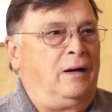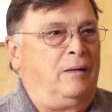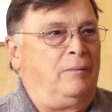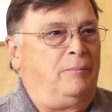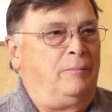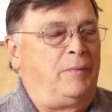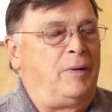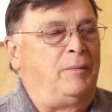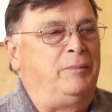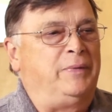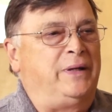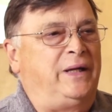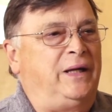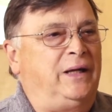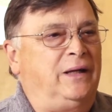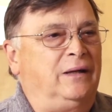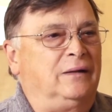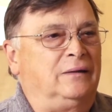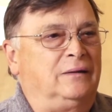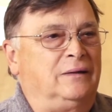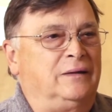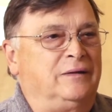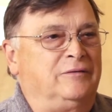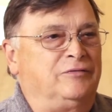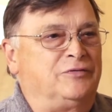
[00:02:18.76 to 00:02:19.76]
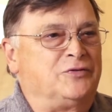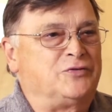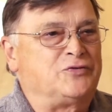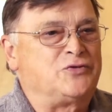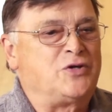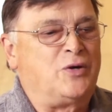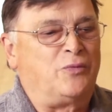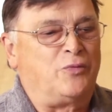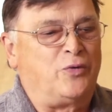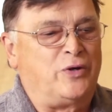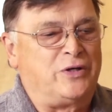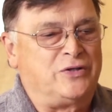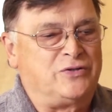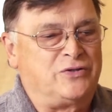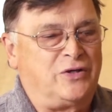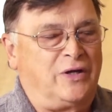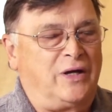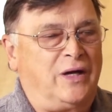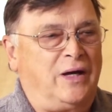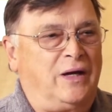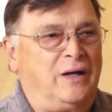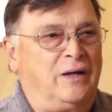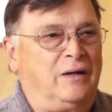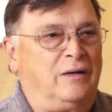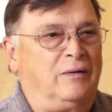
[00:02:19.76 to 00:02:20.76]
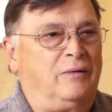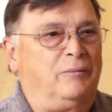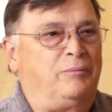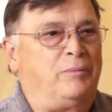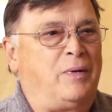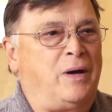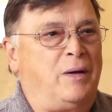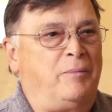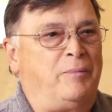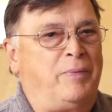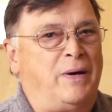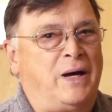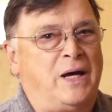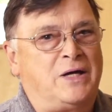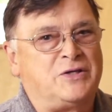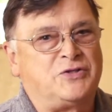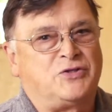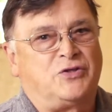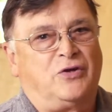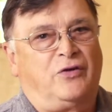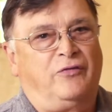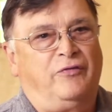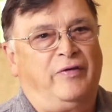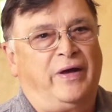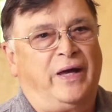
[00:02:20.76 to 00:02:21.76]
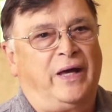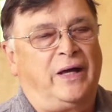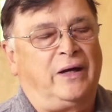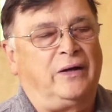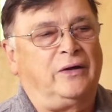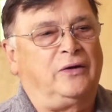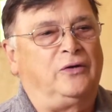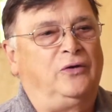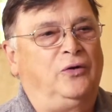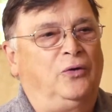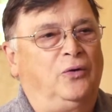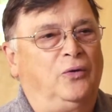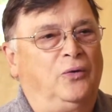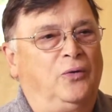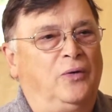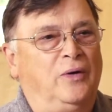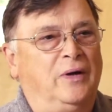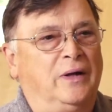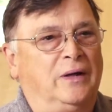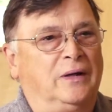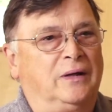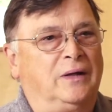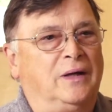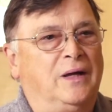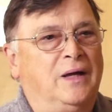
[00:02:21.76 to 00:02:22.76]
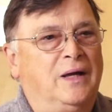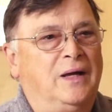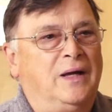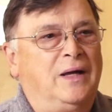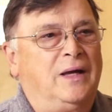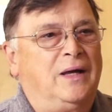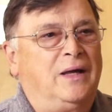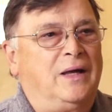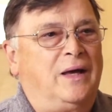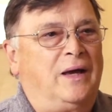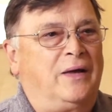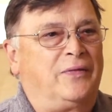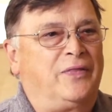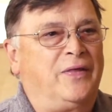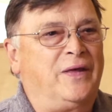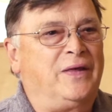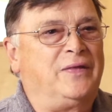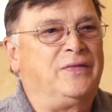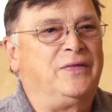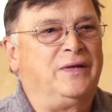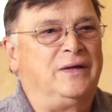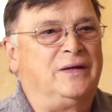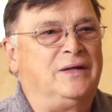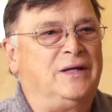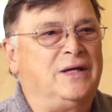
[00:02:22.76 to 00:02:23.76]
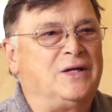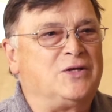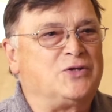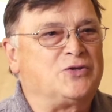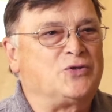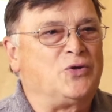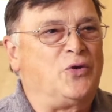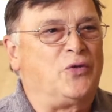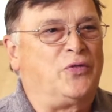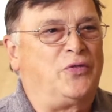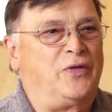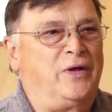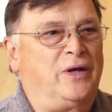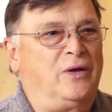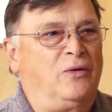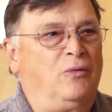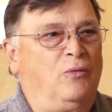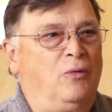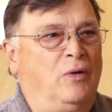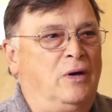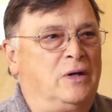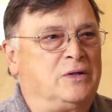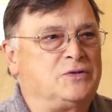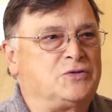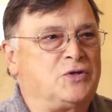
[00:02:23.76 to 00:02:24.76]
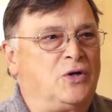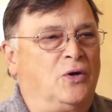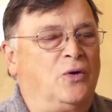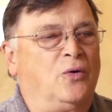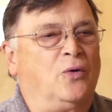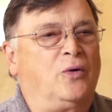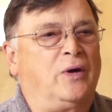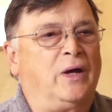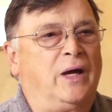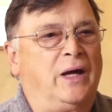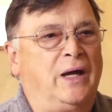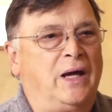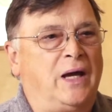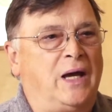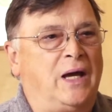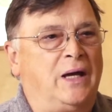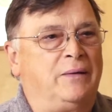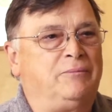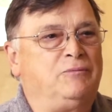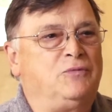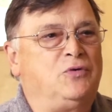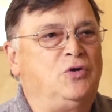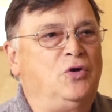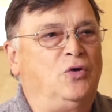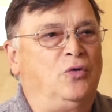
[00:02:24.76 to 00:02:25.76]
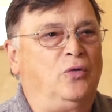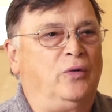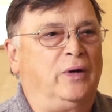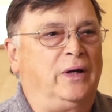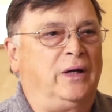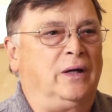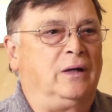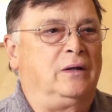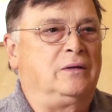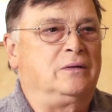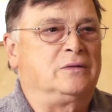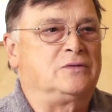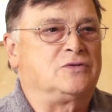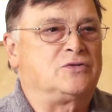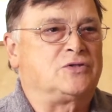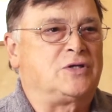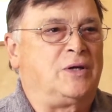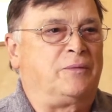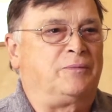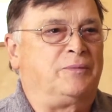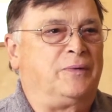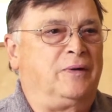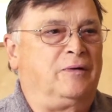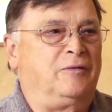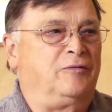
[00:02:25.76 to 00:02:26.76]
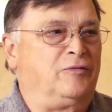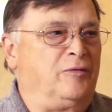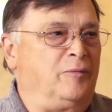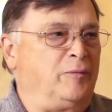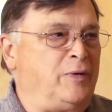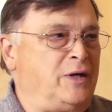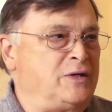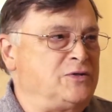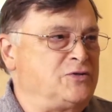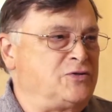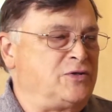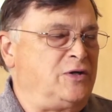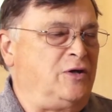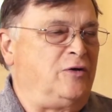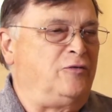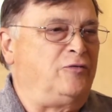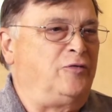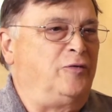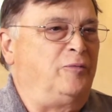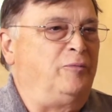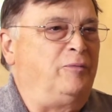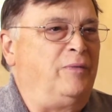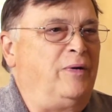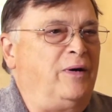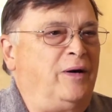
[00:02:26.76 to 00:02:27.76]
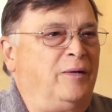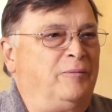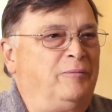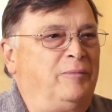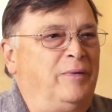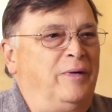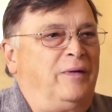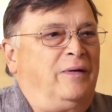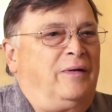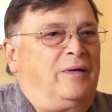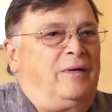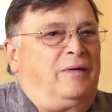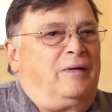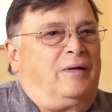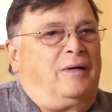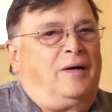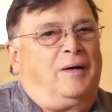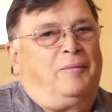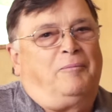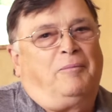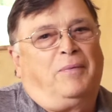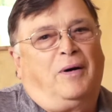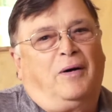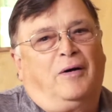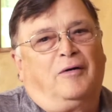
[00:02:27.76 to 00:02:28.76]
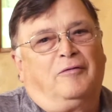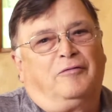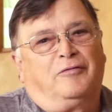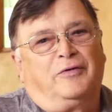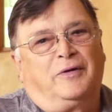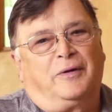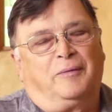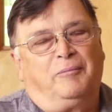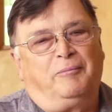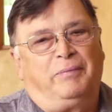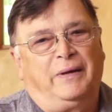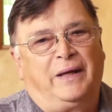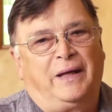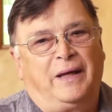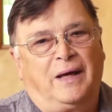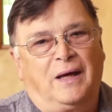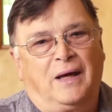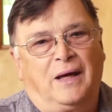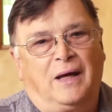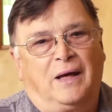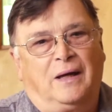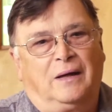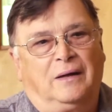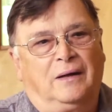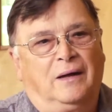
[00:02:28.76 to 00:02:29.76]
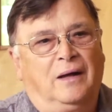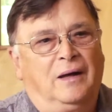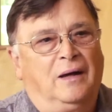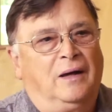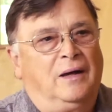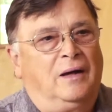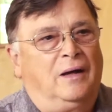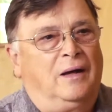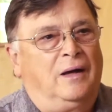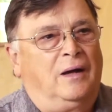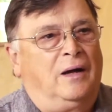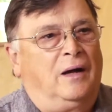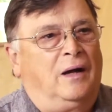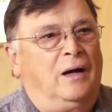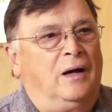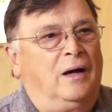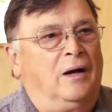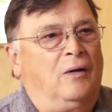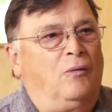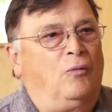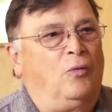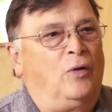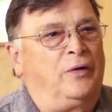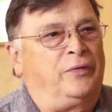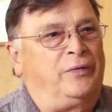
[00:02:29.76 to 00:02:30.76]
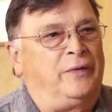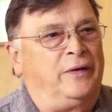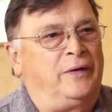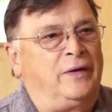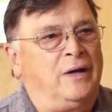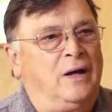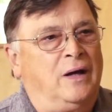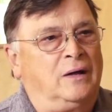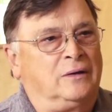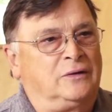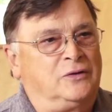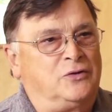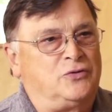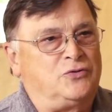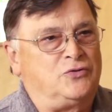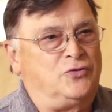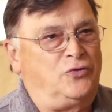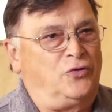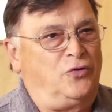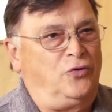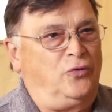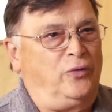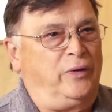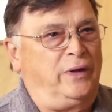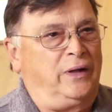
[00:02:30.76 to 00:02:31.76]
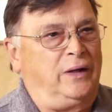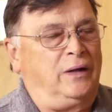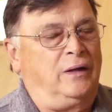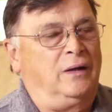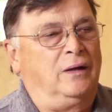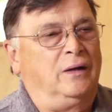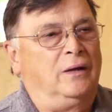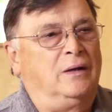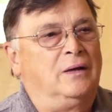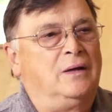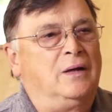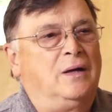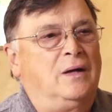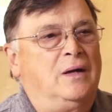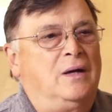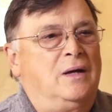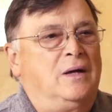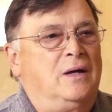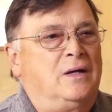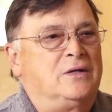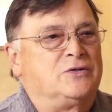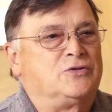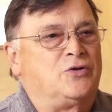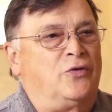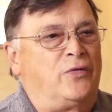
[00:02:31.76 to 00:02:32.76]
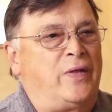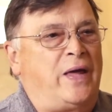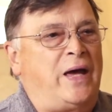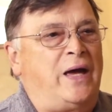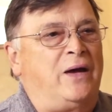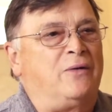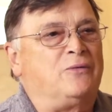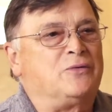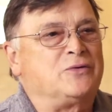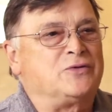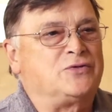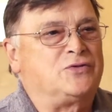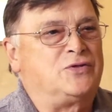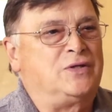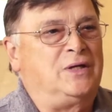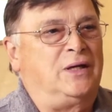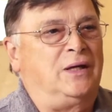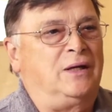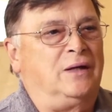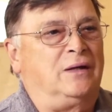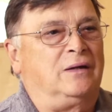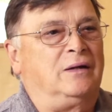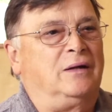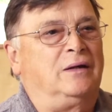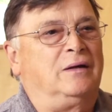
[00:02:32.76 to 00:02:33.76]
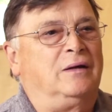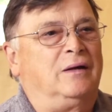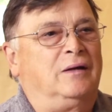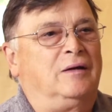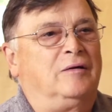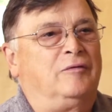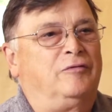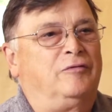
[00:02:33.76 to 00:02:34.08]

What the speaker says: immediately, for some reason, got a positive attitude. And I think the initial thing was, okay, I'm doing something for myself above and beyond what the doctors are doing. So that was the end of